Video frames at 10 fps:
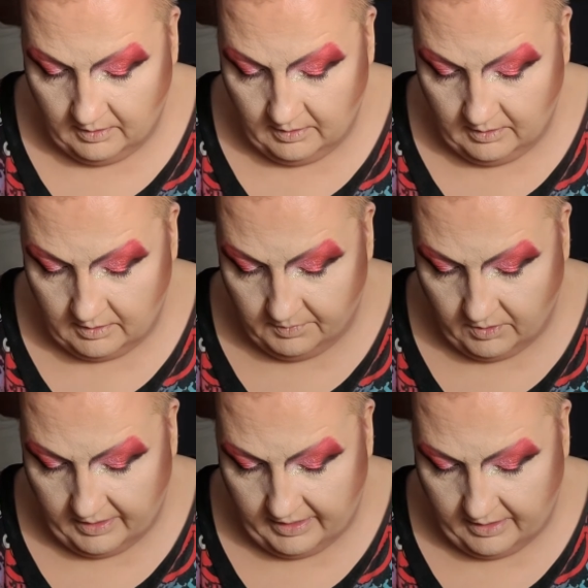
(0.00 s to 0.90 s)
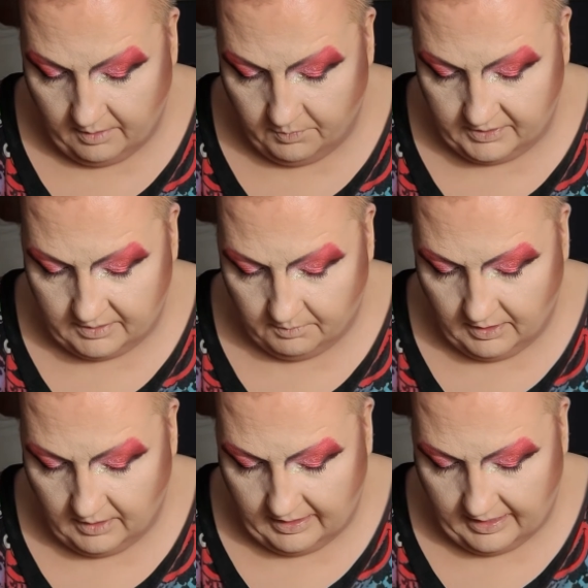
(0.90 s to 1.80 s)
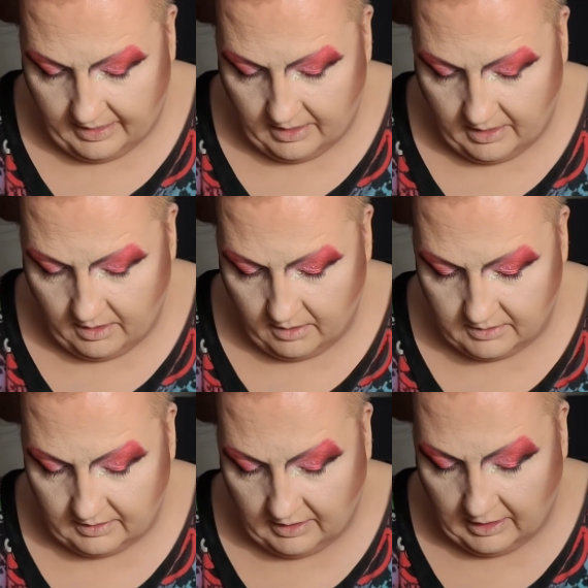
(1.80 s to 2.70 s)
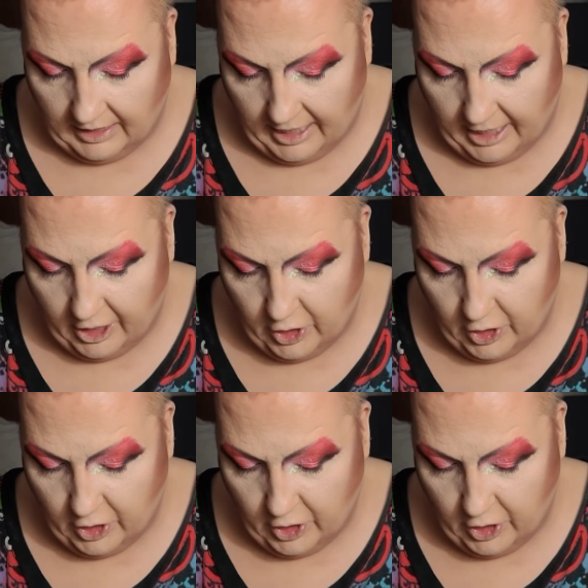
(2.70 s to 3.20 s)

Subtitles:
Let me go ahead and put some glow. I